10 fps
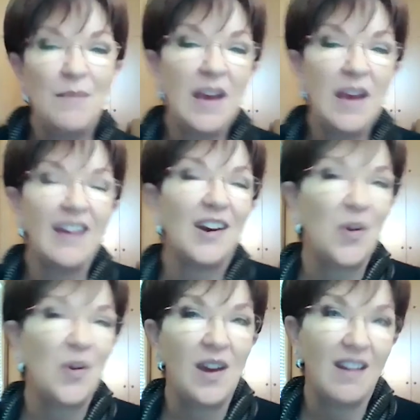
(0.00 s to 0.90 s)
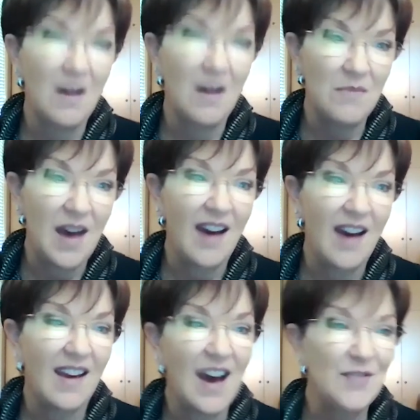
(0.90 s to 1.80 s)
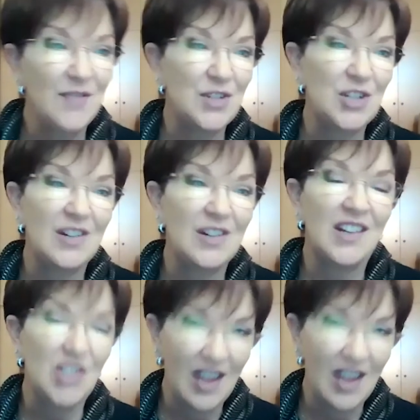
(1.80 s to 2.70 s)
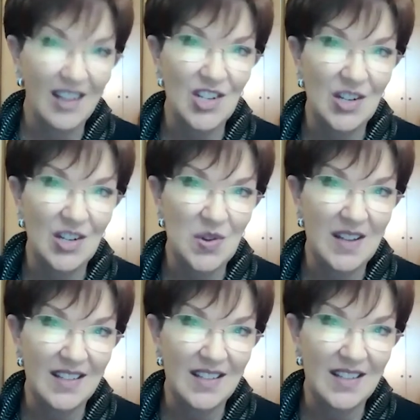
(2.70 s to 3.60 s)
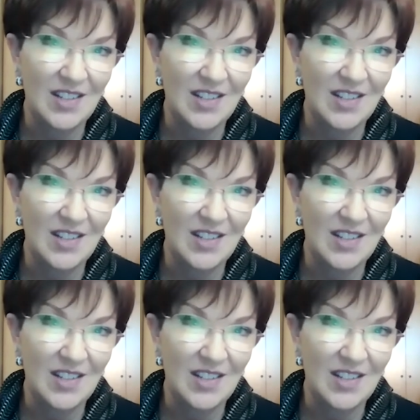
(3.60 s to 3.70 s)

making a great comeback after a challenging transition?